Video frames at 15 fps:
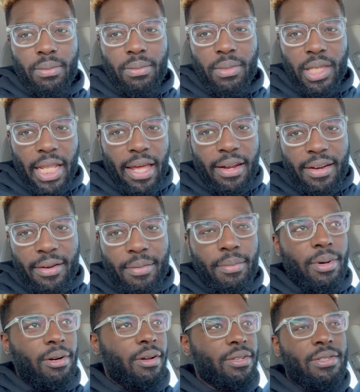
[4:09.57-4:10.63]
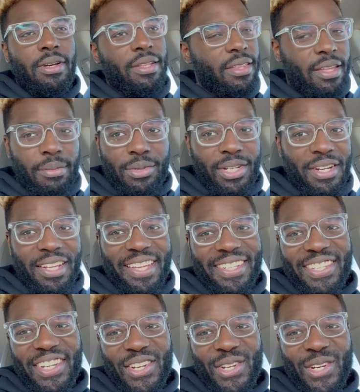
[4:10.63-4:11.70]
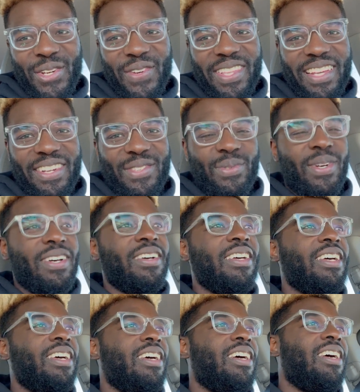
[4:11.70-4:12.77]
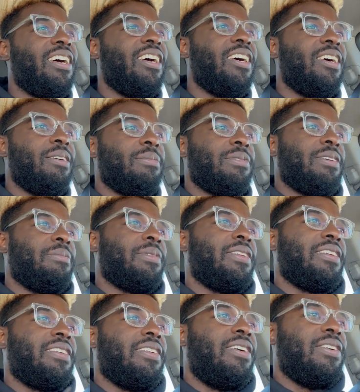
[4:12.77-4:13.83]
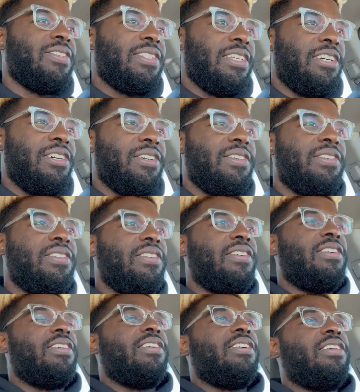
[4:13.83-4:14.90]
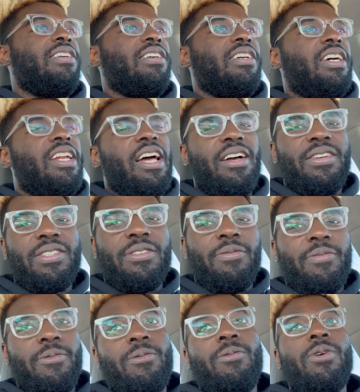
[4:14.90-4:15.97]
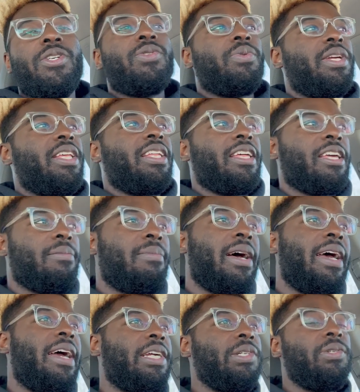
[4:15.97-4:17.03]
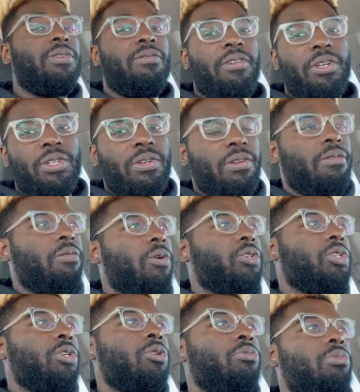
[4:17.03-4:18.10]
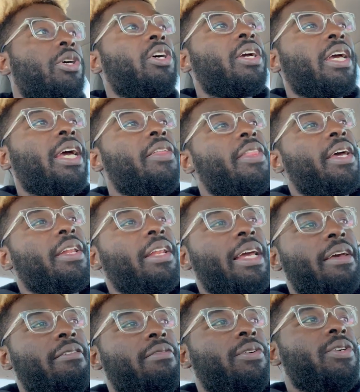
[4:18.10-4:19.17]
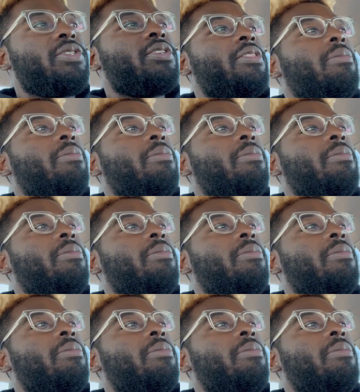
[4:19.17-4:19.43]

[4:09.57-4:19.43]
Lent, but also I think I'm just gonna continue doing that as well. So I'm gonna also, and I also was reading like my actual devotional book and then like a verse of the